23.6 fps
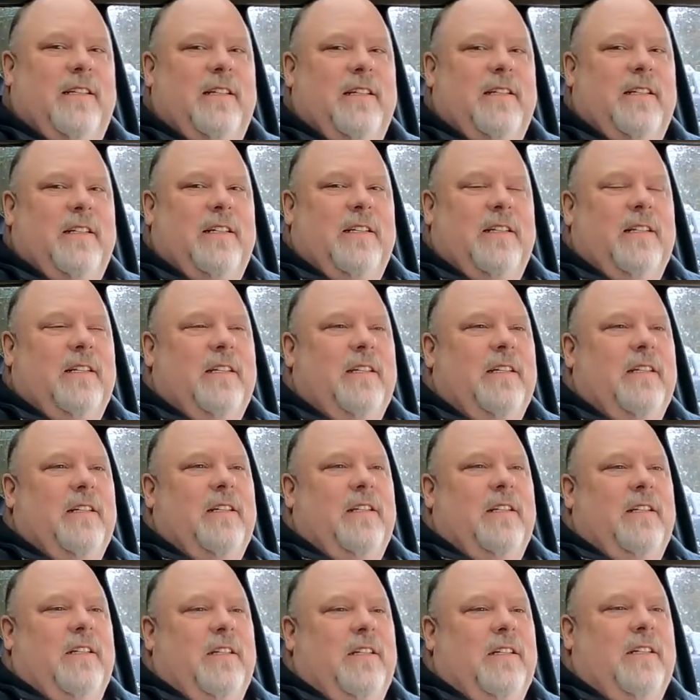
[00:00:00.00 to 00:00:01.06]

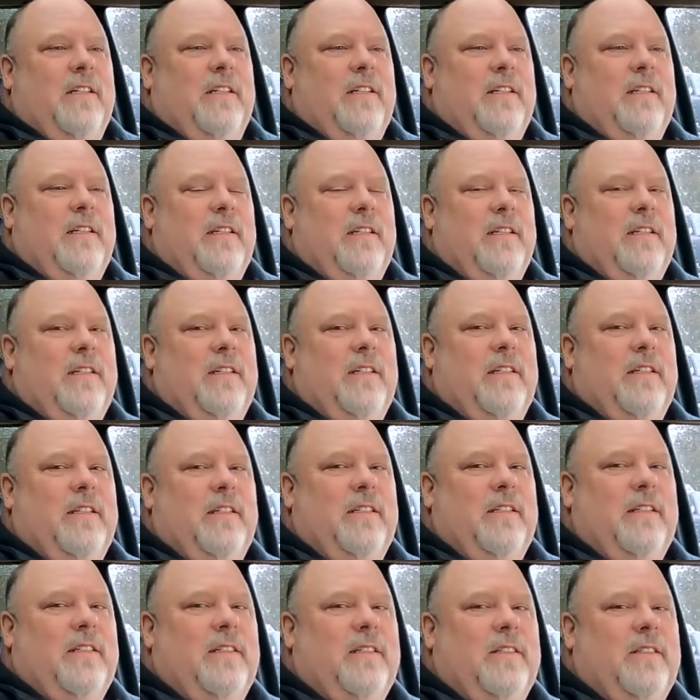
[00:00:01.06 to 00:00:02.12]

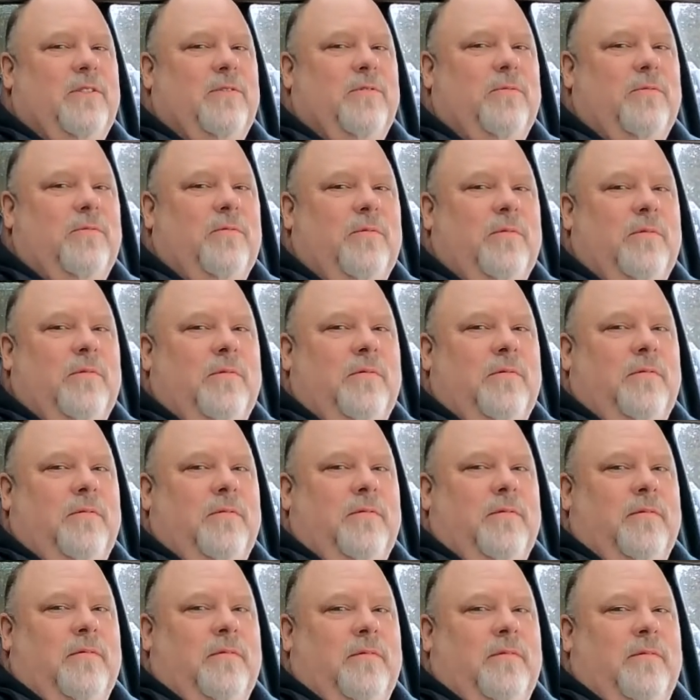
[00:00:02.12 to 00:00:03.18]

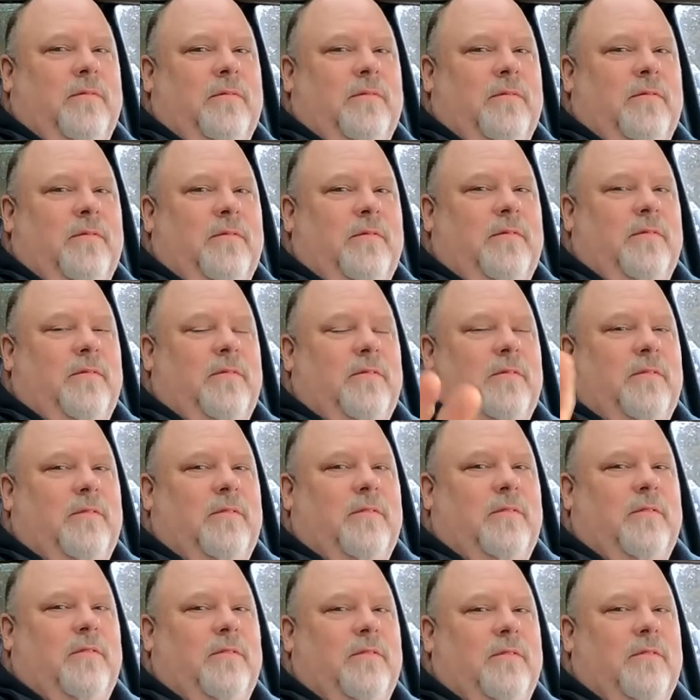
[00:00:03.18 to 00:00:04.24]

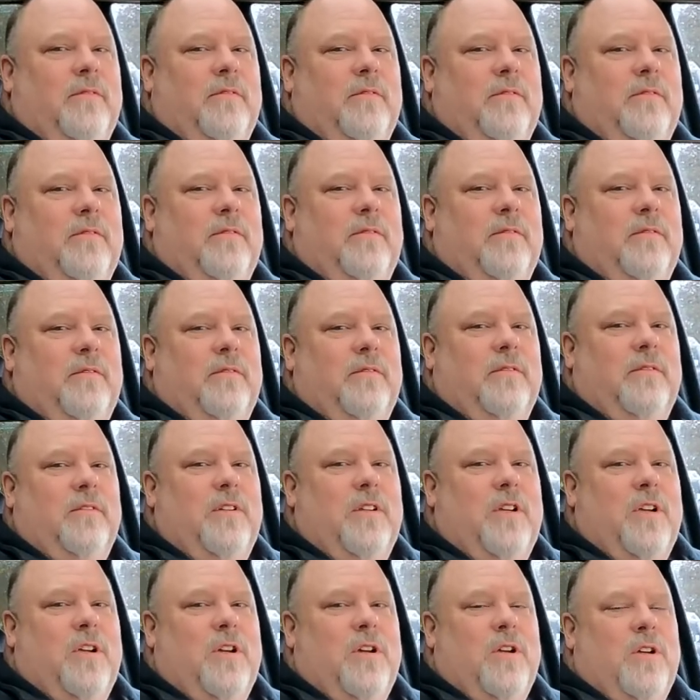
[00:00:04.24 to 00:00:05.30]

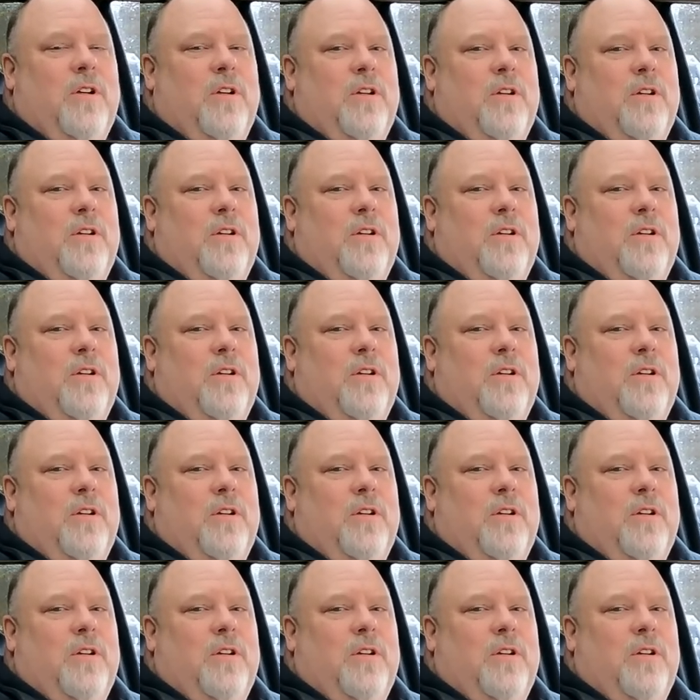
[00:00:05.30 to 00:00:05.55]
[no speech]